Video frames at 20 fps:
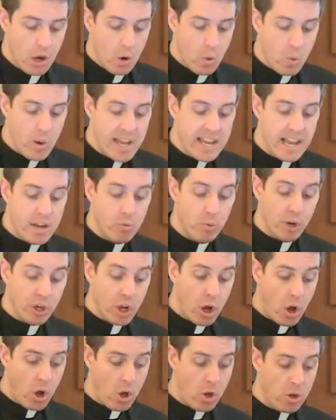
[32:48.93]
We can
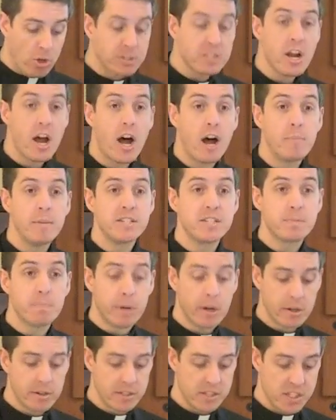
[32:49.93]
recall Thomas
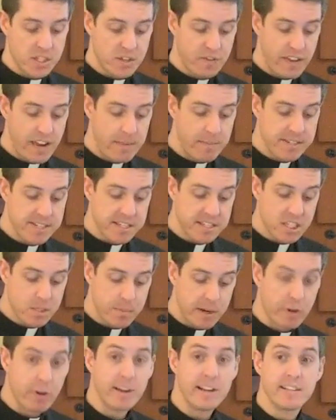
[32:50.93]
Merton's famous
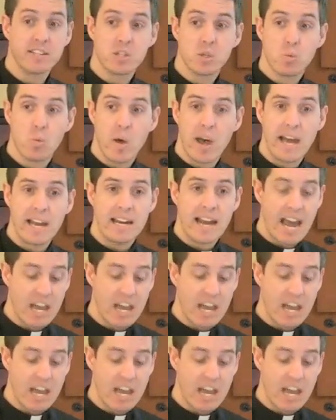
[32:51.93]
experience when,